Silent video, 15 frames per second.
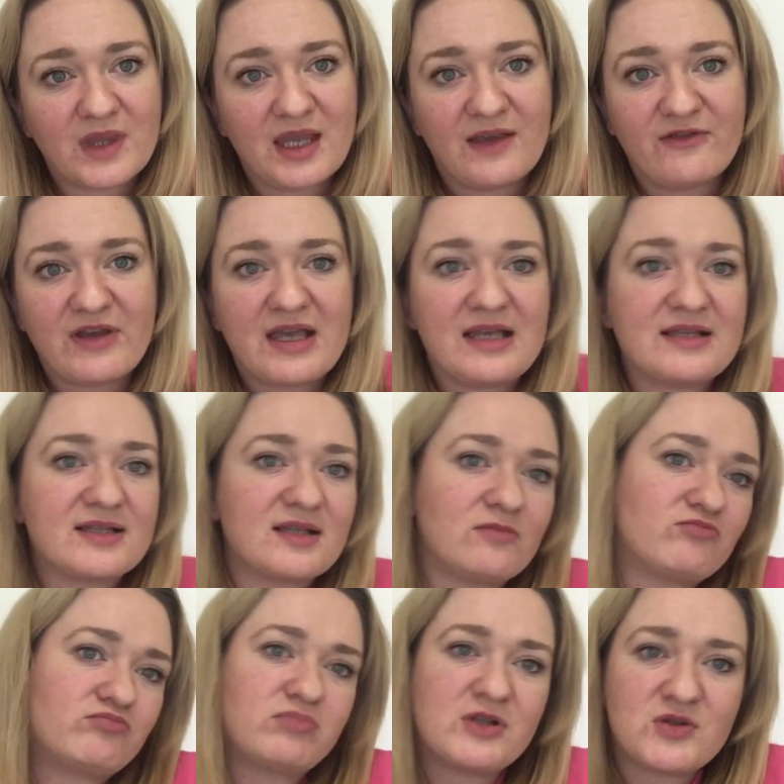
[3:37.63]
if he's
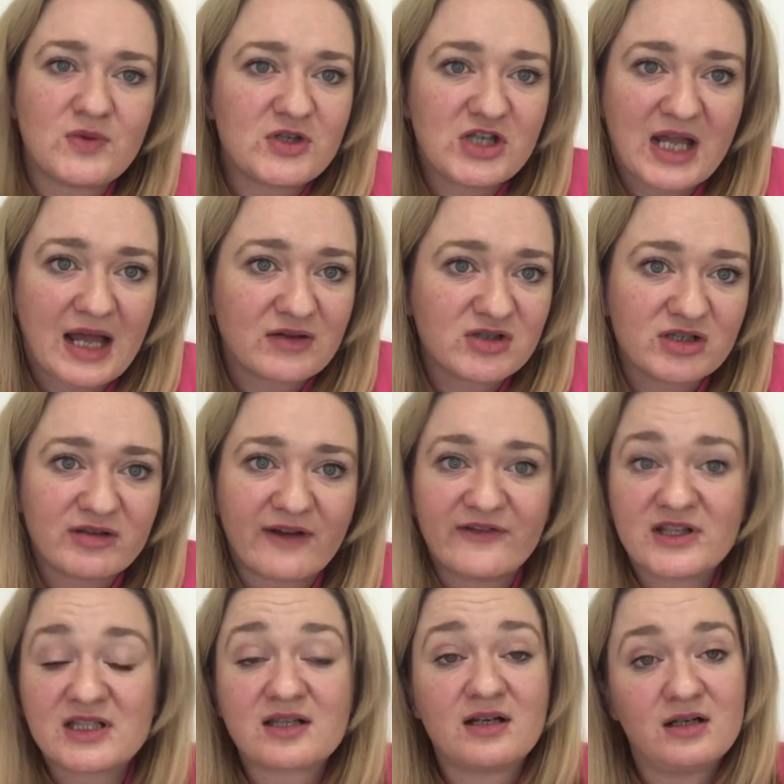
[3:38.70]
switching out a
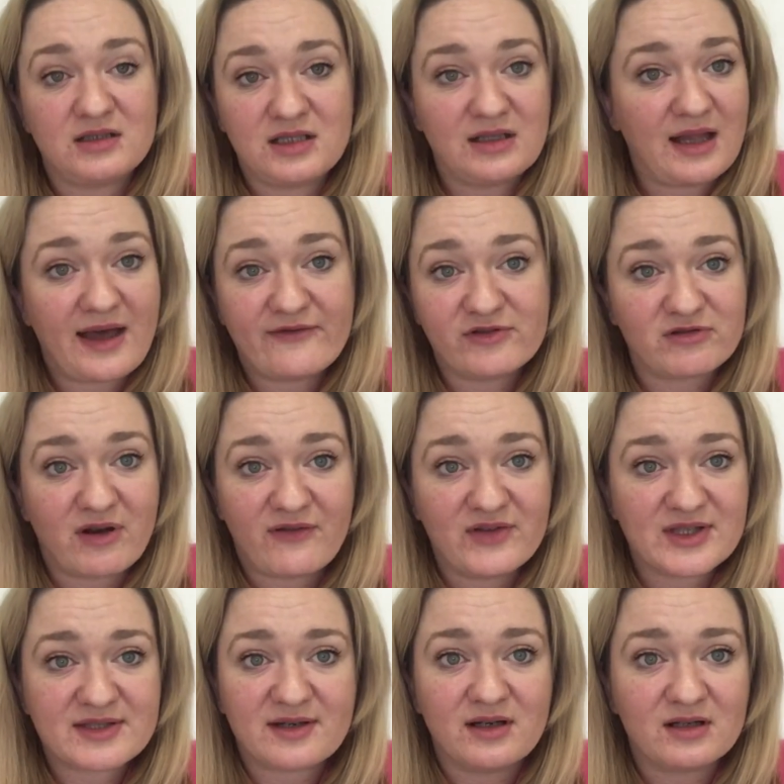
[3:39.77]
graphics card, he'll have a
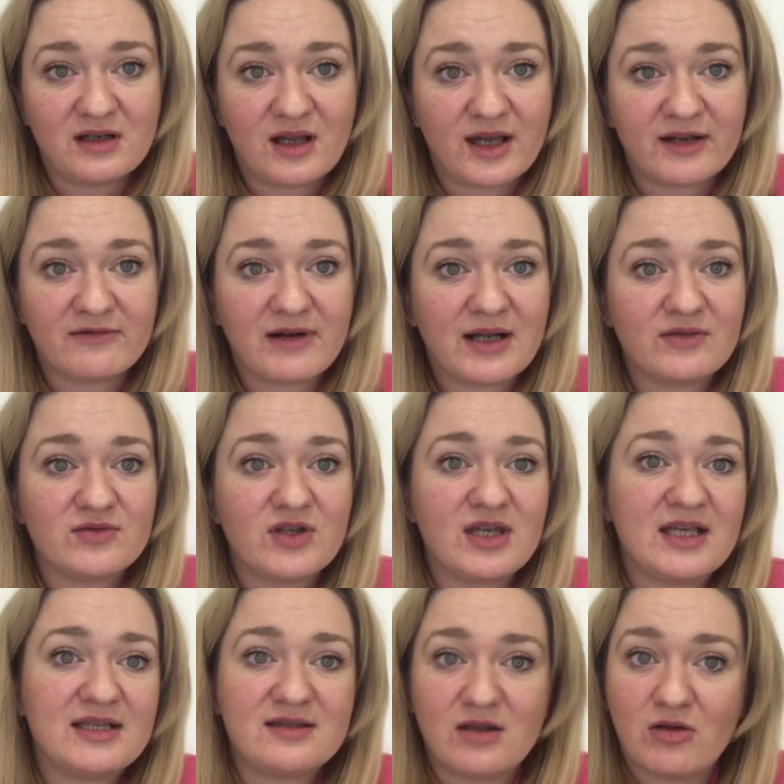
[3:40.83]
graphics card lying around that
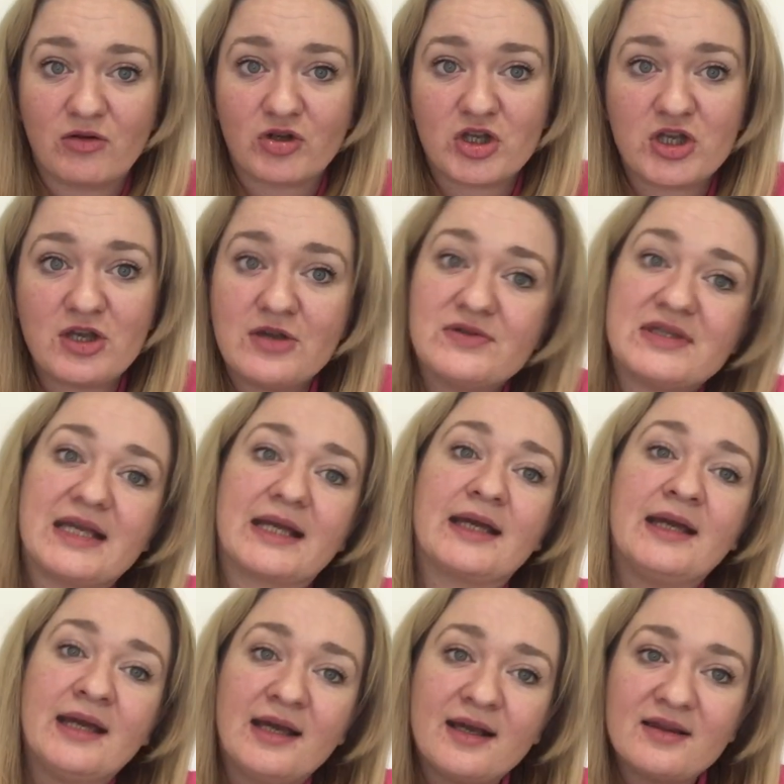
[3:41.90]
he's no longer using.
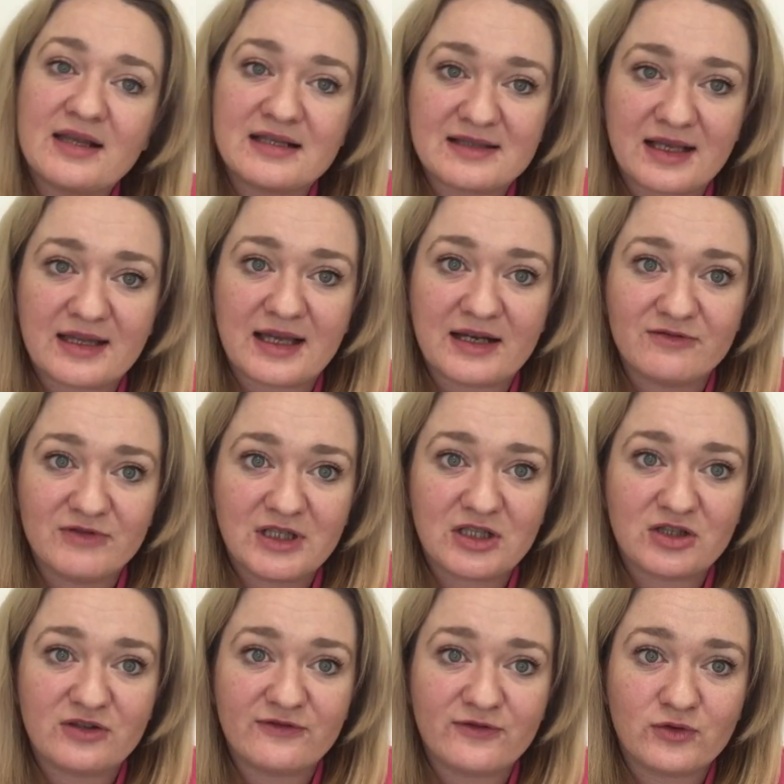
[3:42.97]
Things like that are really
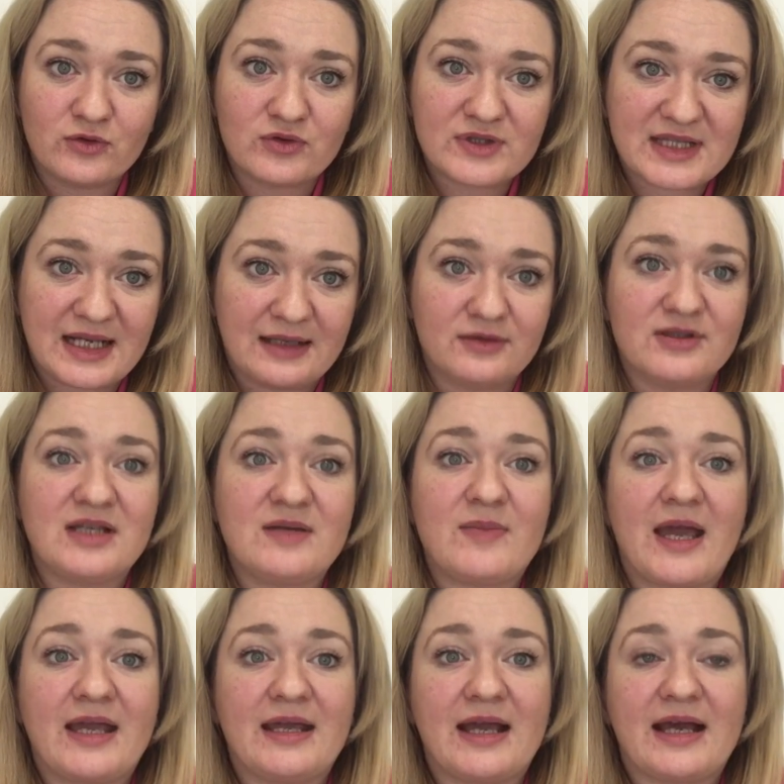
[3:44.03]
good for selling on
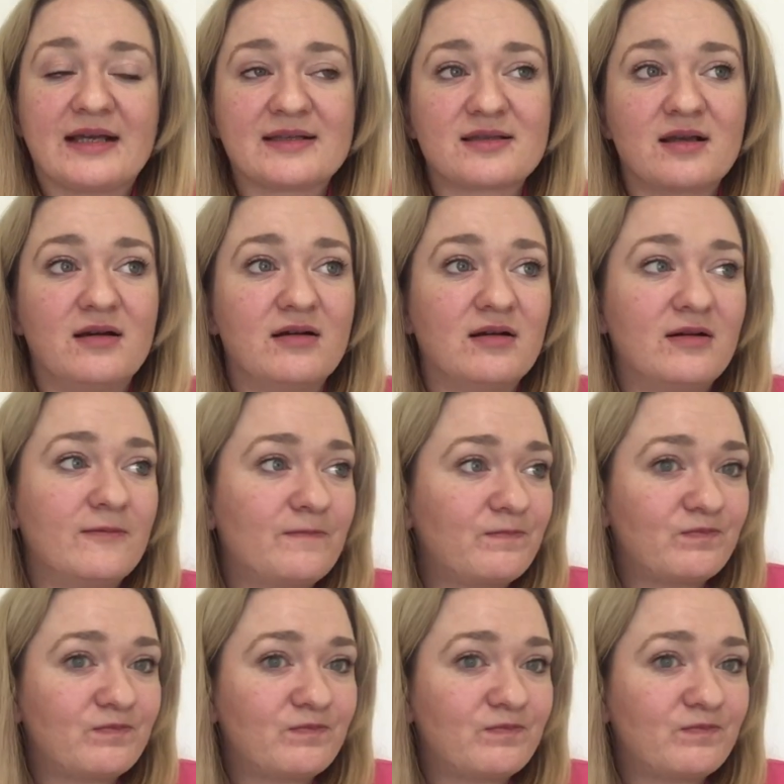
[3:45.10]
eBay, as are